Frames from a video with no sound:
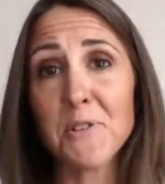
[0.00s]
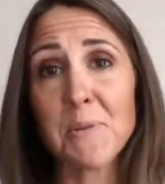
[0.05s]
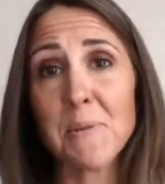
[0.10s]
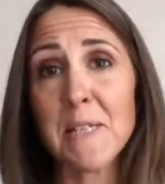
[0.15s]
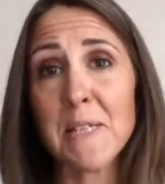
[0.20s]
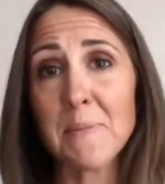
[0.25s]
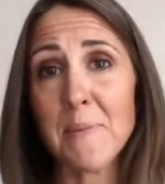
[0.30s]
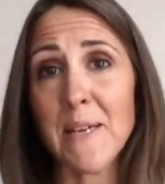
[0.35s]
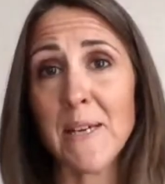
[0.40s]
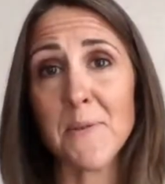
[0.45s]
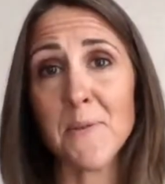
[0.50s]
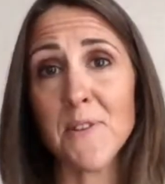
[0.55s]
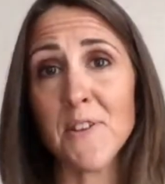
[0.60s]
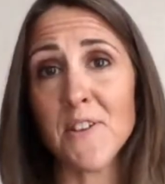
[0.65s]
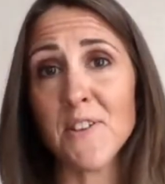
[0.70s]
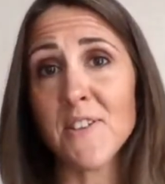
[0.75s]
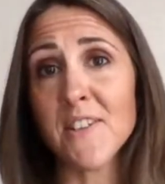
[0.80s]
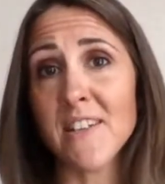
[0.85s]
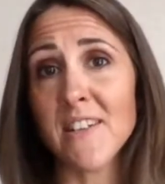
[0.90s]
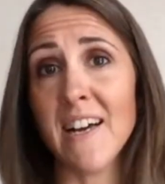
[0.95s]
speaking with
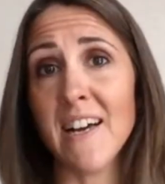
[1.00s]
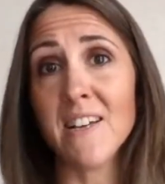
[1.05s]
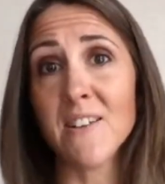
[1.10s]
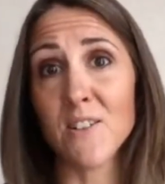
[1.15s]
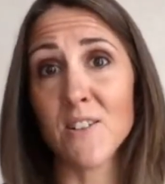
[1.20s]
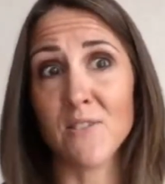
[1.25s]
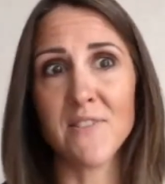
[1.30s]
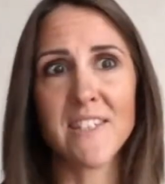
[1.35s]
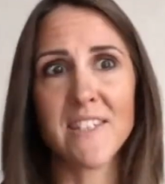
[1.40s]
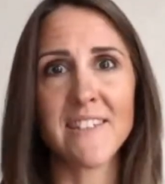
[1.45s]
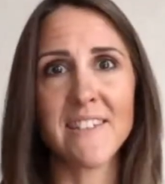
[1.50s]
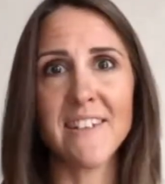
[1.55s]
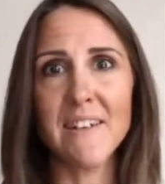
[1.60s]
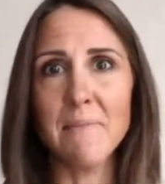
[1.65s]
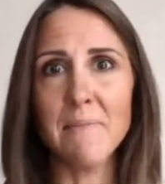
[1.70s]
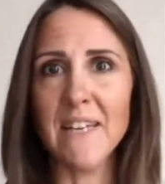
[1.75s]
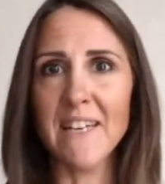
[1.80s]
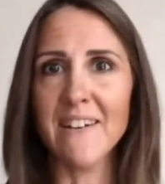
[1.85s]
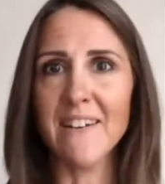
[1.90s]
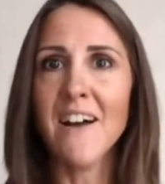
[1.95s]
you today because obviously, I
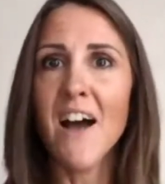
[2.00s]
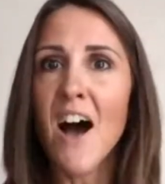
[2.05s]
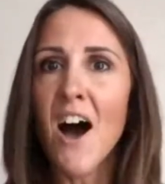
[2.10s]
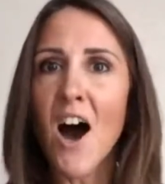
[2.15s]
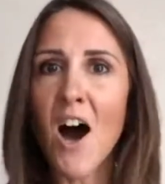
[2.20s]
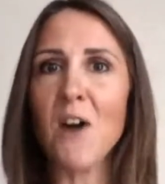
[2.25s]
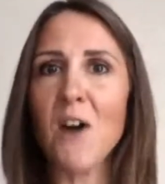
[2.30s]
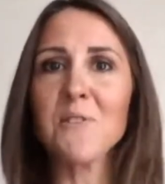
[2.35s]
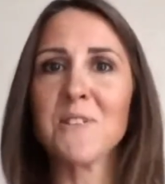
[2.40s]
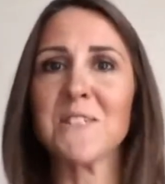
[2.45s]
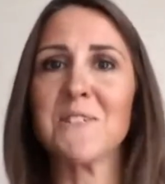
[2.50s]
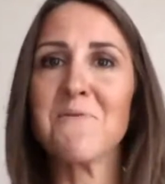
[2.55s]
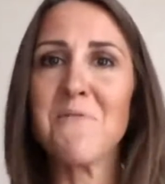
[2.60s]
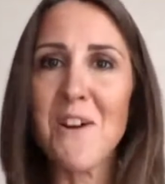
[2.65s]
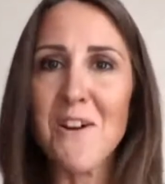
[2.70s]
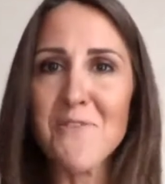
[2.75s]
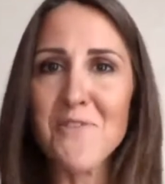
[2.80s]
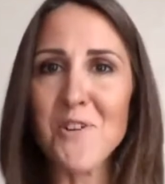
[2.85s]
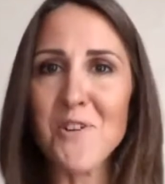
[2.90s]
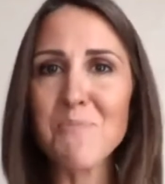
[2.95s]
mean, I wasn't aware
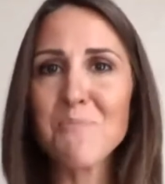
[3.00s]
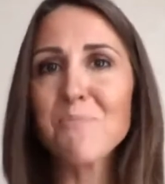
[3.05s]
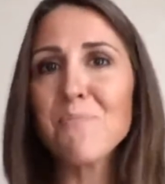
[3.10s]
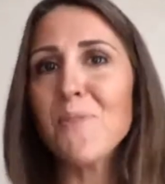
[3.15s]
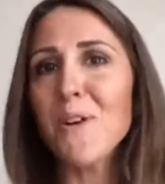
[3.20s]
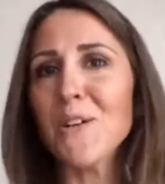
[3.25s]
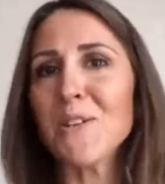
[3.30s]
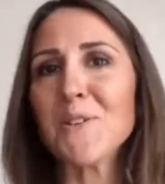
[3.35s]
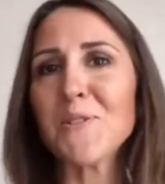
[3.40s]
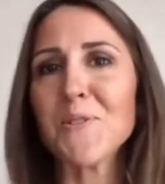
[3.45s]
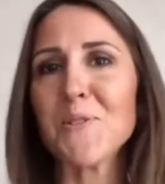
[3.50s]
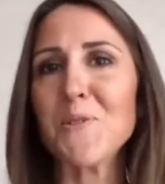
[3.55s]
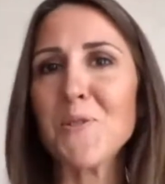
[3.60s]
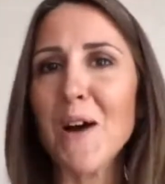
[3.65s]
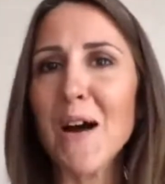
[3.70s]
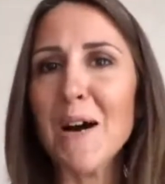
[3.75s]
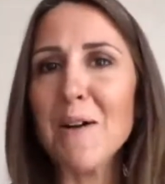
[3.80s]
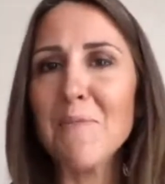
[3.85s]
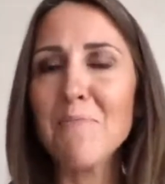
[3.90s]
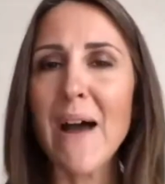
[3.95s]
of your personal
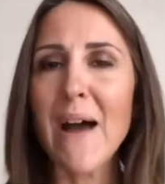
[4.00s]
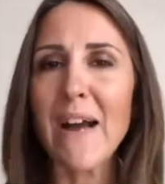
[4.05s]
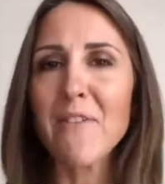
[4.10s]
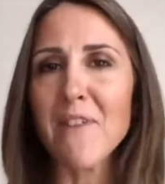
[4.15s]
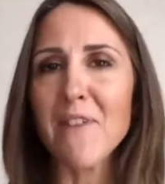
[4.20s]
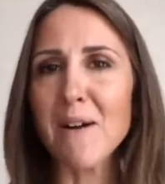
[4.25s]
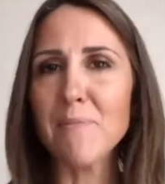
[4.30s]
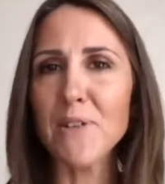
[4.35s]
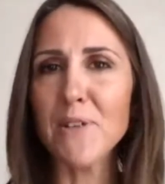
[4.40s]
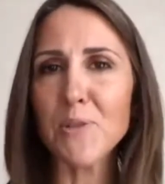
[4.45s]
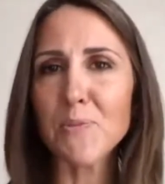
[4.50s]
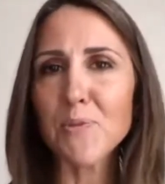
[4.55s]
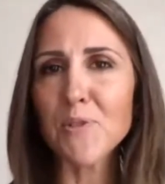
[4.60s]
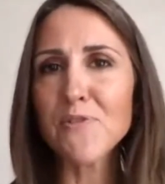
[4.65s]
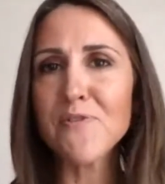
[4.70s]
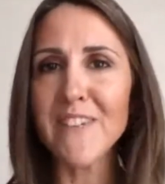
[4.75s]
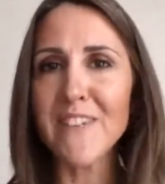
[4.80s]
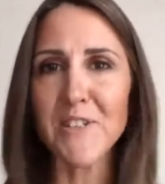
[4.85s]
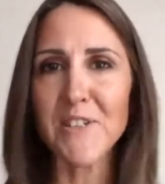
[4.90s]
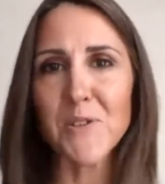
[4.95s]
background, but your
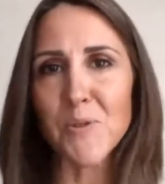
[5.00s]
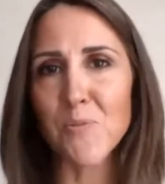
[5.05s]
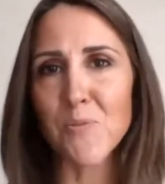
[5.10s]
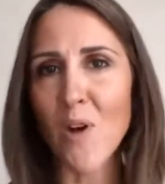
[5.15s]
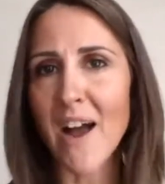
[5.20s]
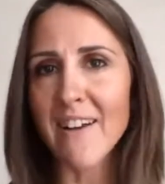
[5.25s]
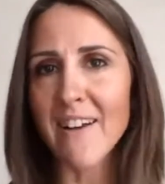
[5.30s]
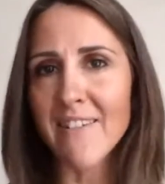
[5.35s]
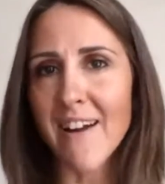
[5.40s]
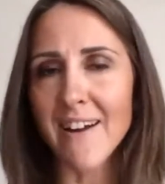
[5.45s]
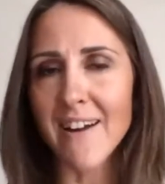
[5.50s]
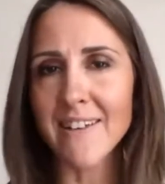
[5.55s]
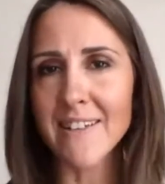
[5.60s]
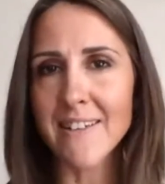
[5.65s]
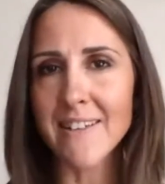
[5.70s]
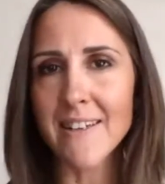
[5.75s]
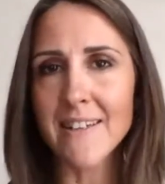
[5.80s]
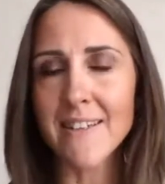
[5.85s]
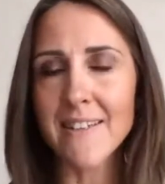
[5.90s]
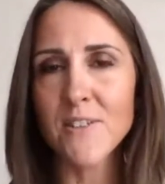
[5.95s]
professional background
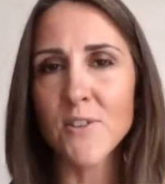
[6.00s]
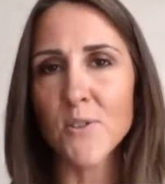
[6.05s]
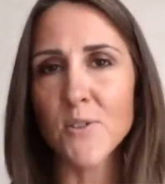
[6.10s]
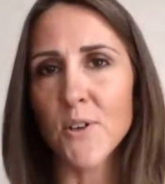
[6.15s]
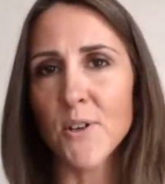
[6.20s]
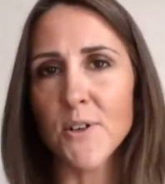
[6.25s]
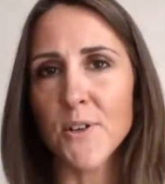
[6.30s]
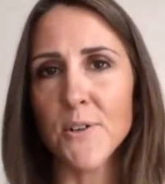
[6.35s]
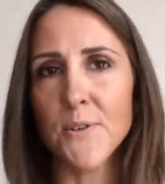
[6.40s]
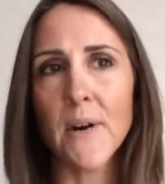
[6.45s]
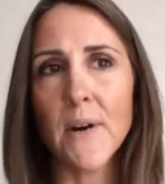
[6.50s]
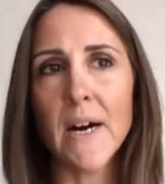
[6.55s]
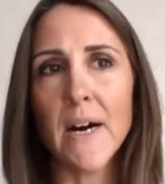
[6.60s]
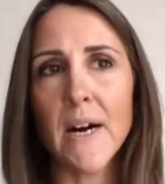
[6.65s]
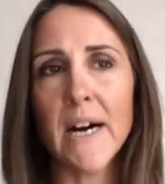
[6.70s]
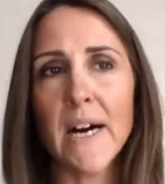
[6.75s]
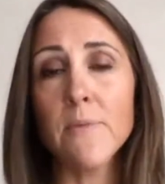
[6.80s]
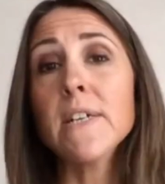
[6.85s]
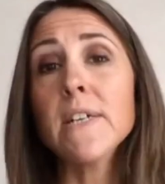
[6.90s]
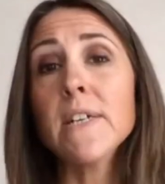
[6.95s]
is so
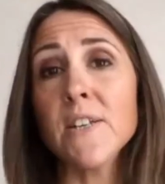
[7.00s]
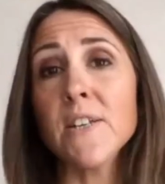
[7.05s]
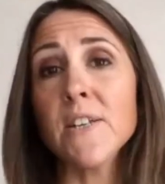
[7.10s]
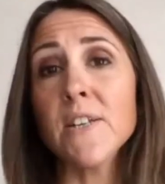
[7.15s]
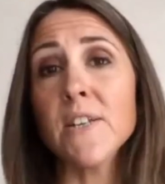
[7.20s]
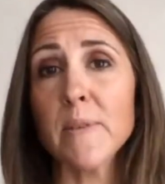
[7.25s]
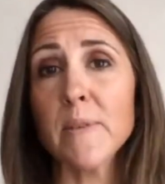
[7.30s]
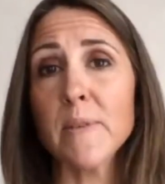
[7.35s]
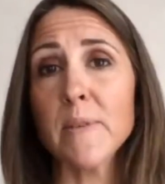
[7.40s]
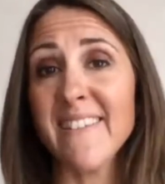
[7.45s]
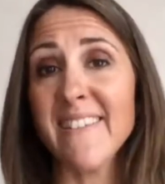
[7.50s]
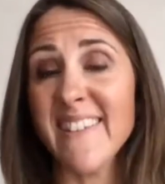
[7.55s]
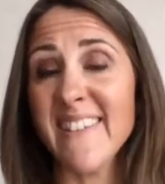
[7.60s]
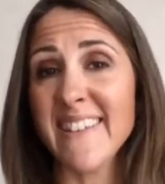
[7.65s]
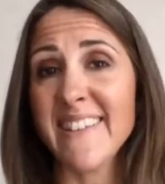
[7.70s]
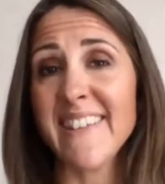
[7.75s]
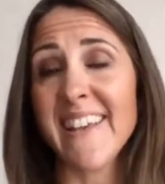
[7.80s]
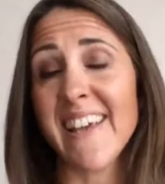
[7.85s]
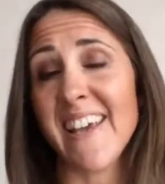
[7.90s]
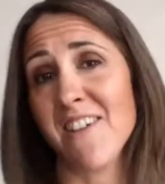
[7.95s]
really enormous in this
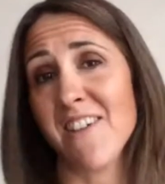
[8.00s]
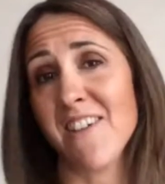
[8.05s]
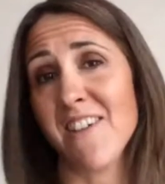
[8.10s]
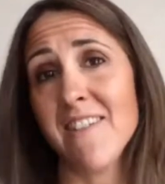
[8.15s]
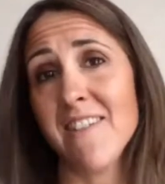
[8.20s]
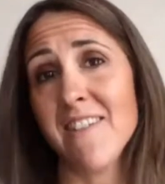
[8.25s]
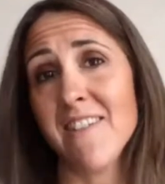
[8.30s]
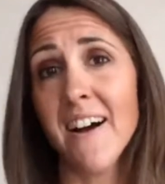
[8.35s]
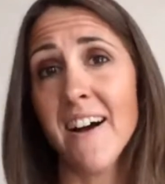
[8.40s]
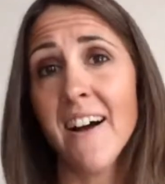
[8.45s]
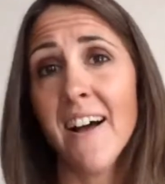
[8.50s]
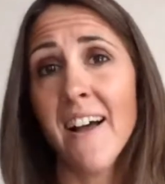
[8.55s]
area,